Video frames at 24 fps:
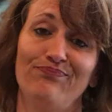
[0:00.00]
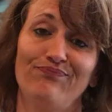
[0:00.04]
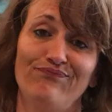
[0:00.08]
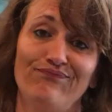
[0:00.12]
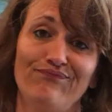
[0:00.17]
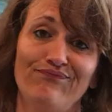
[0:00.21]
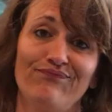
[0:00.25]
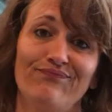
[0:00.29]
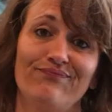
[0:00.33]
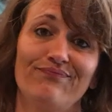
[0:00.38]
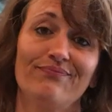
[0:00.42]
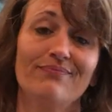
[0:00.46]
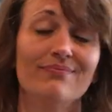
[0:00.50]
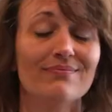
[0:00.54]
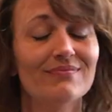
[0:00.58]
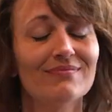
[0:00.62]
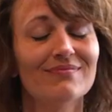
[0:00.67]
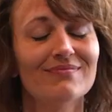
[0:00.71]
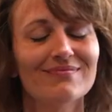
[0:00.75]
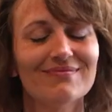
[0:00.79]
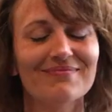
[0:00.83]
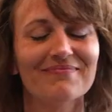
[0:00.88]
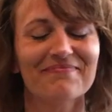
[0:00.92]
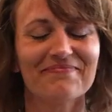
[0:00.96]
That's
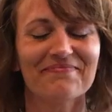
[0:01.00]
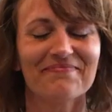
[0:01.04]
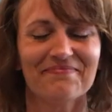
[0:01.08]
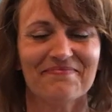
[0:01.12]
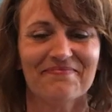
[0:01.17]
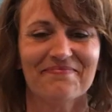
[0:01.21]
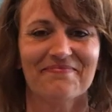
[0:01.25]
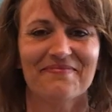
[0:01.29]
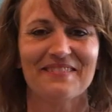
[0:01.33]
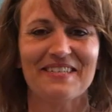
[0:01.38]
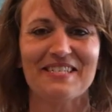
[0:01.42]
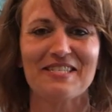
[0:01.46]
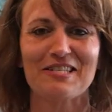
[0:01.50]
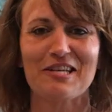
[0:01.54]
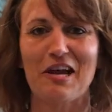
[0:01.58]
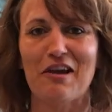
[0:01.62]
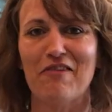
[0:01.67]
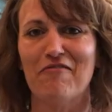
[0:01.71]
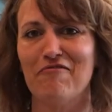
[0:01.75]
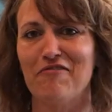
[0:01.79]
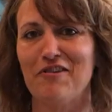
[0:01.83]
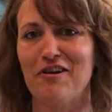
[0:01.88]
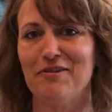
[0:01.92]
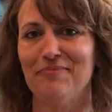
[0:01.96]
wonderful. That's,
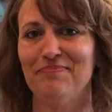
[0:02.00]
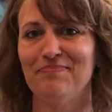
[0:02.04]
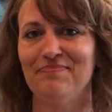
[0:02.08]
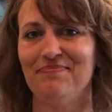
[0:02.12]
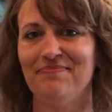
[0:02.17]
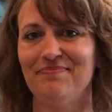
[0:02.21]
That's wonderful.